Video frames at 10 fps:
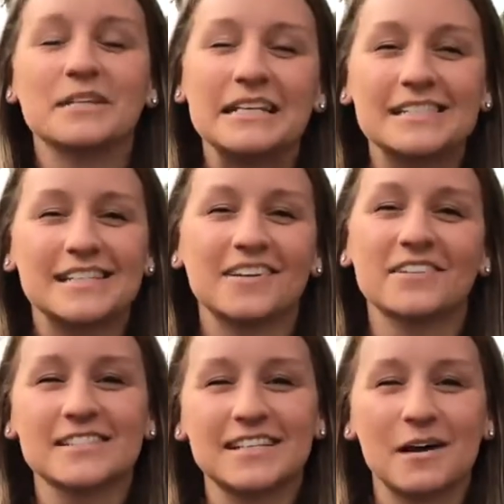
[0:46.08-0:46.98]
please give
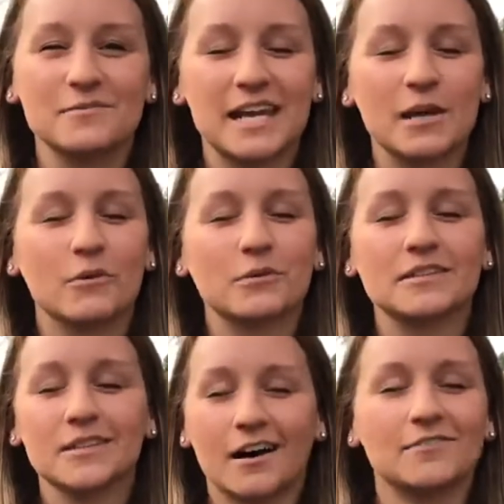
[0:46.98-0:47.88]
us an update. We would
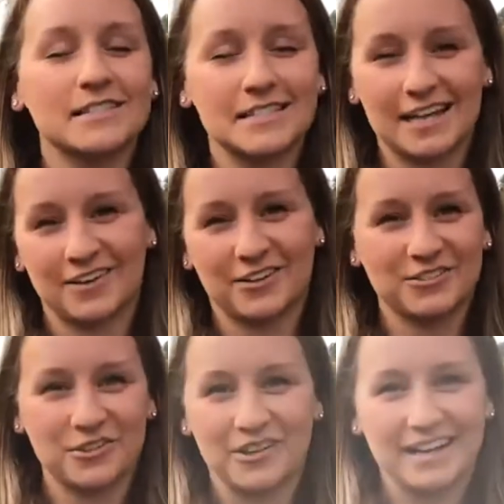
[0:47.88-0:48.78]
love to see how they're
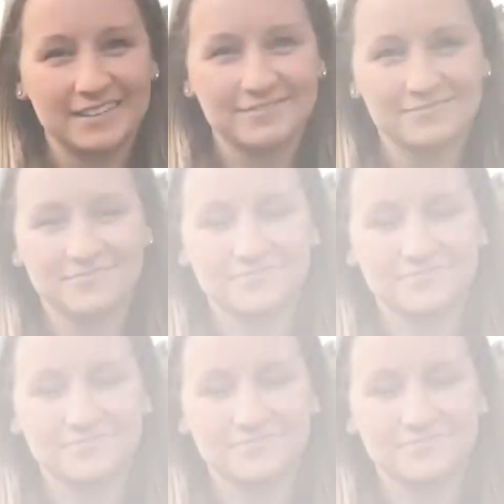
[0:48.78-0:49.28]
doing.